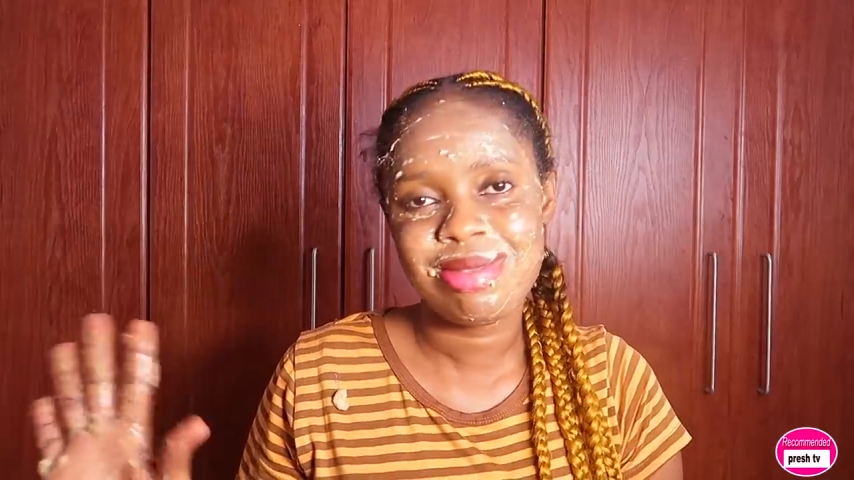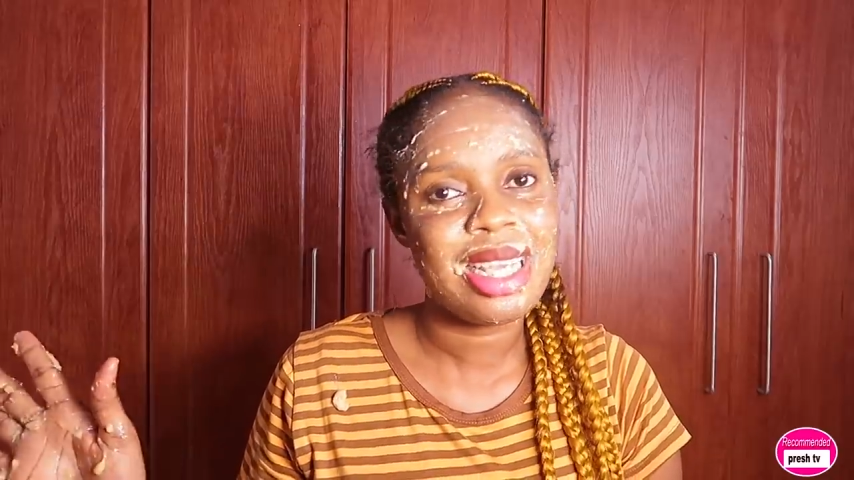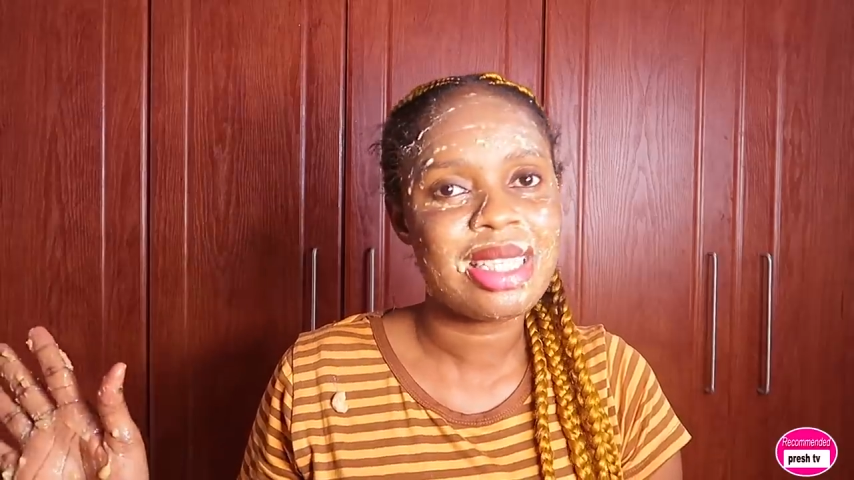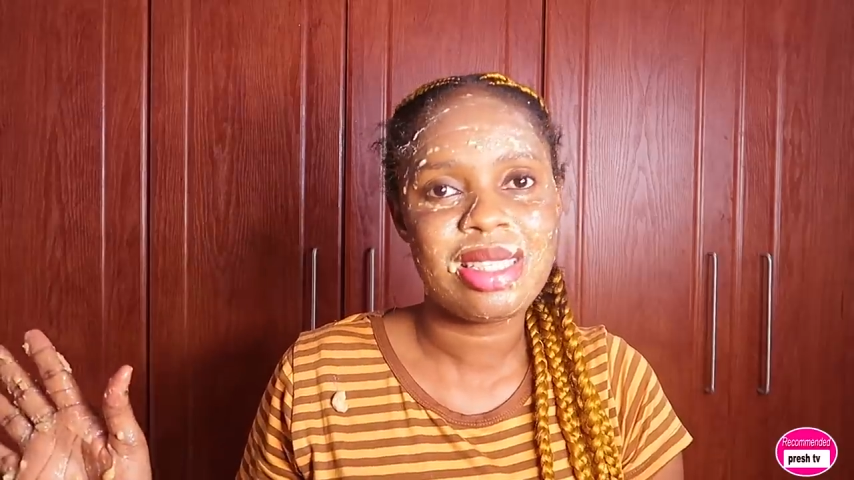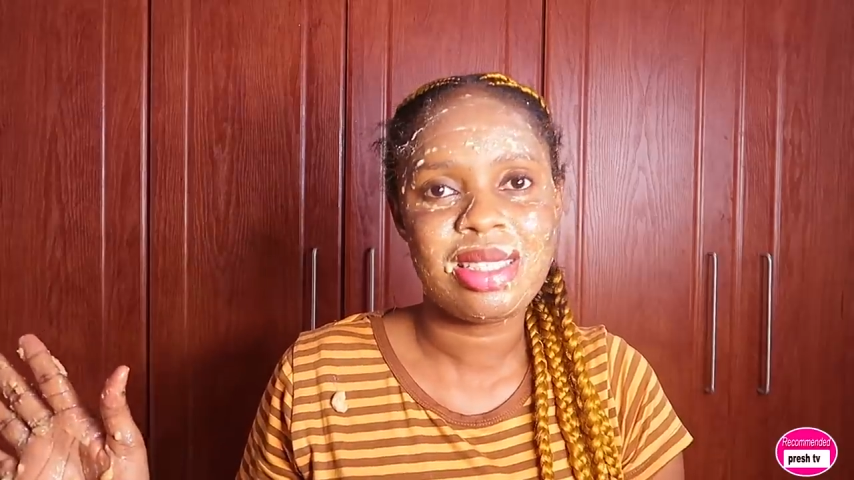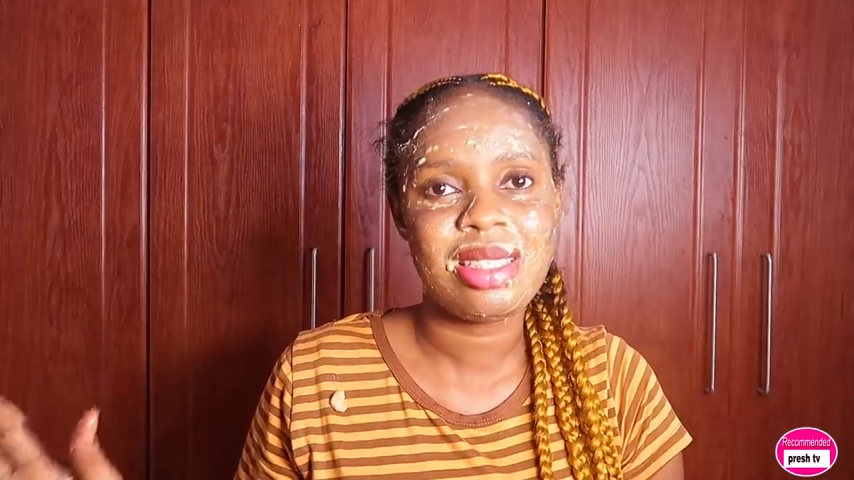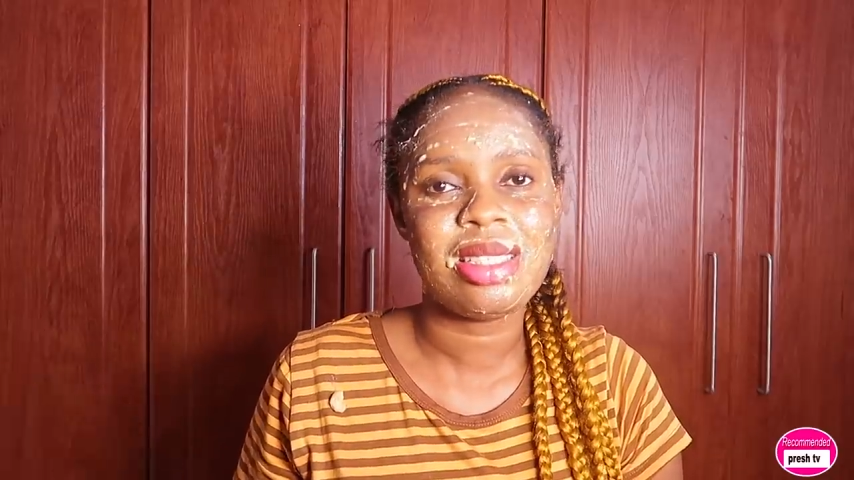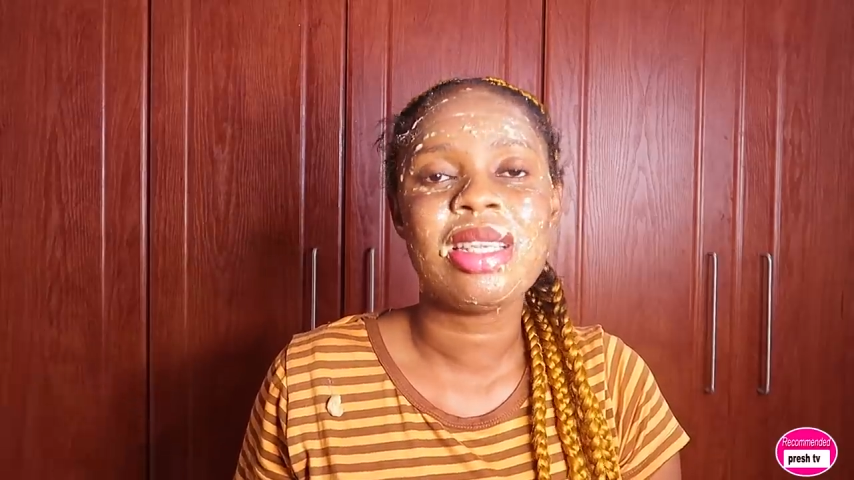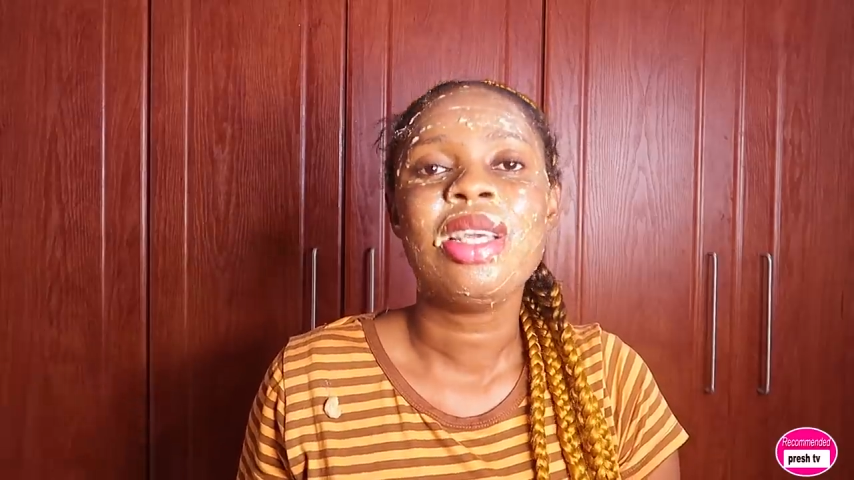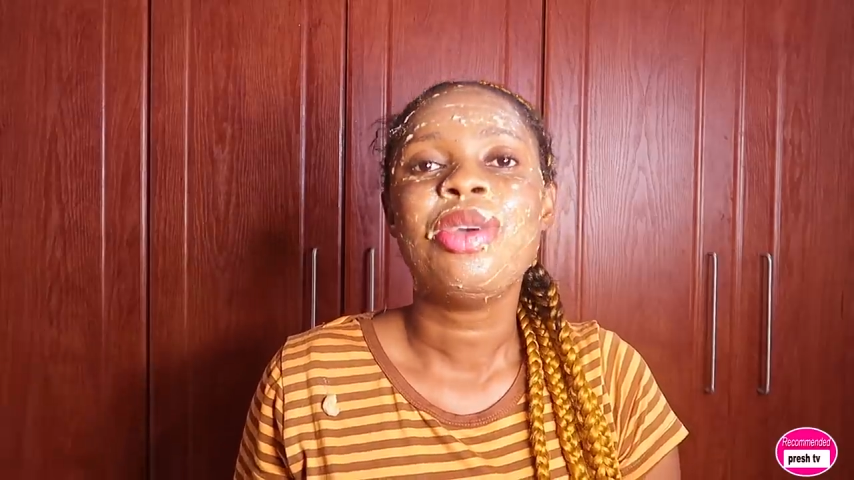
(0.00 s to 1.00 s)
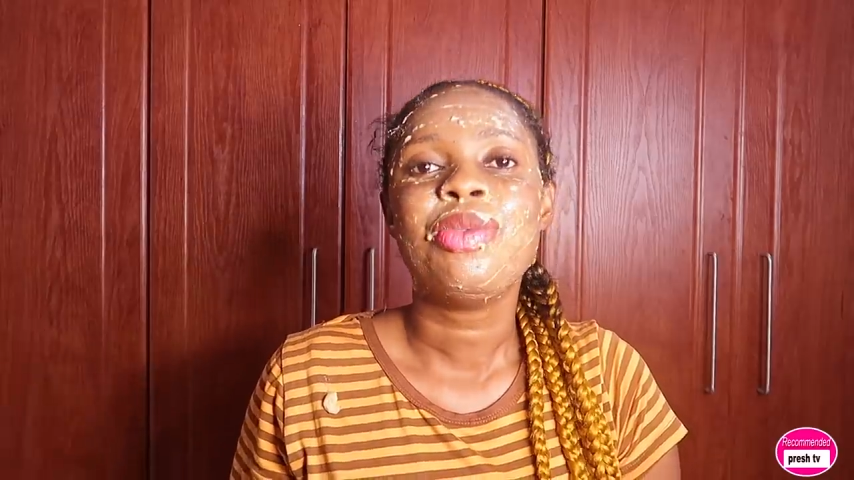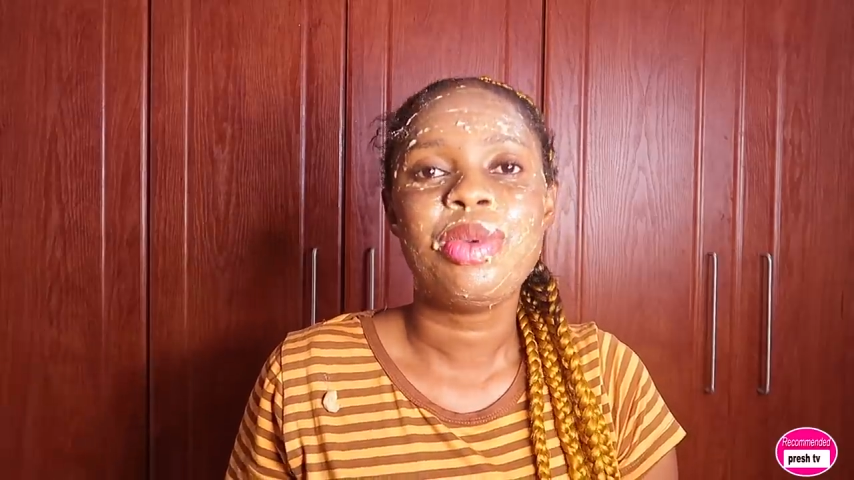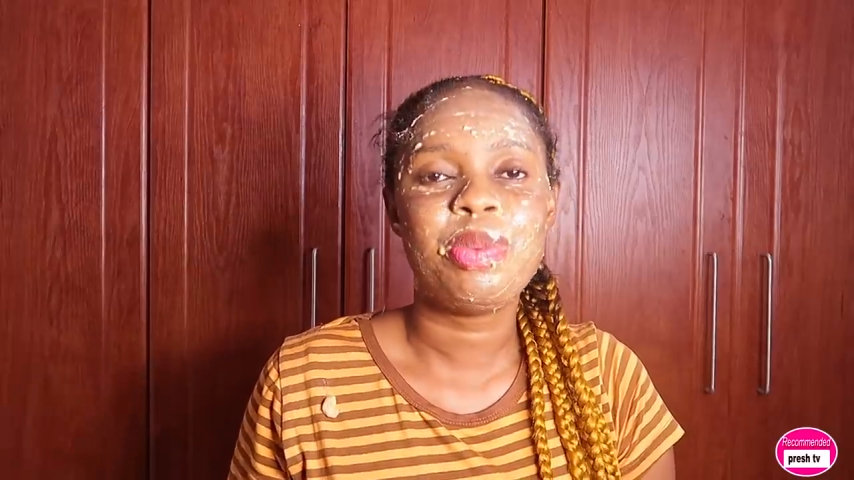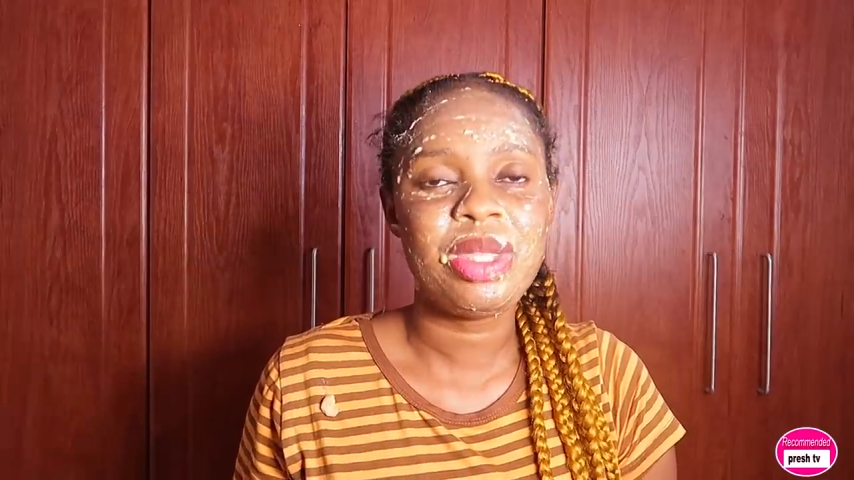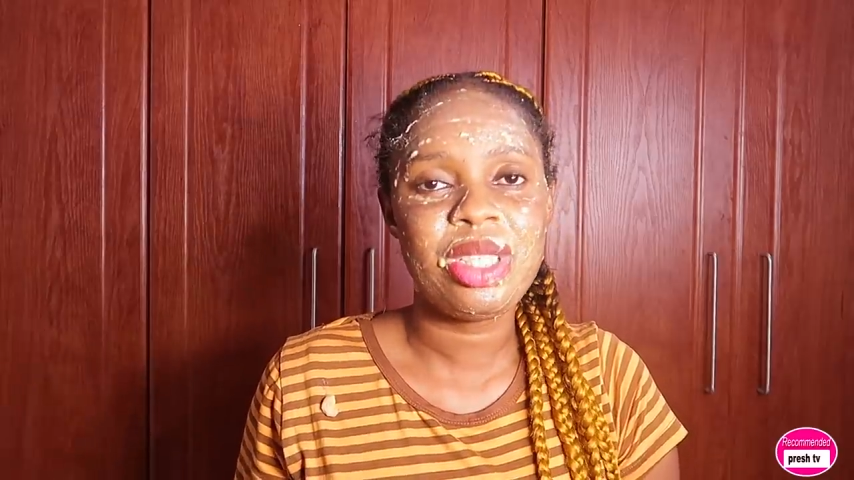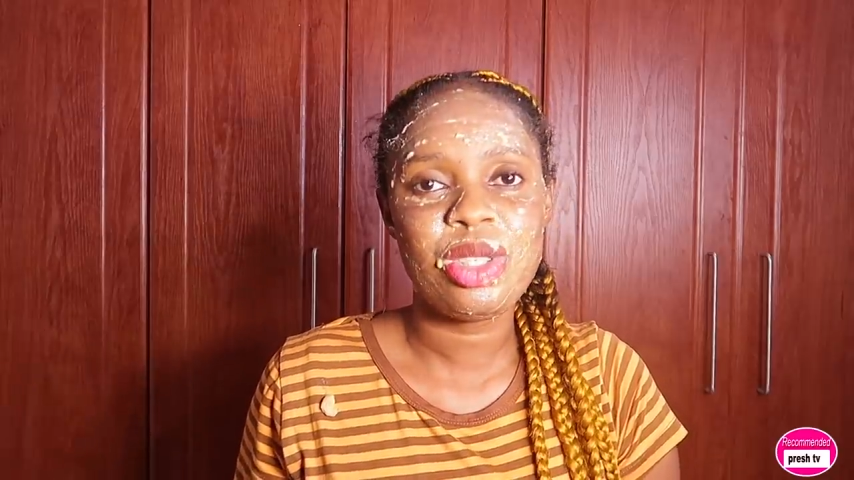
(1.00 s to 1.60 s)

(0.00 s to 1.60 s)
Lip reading: That is it. Repeat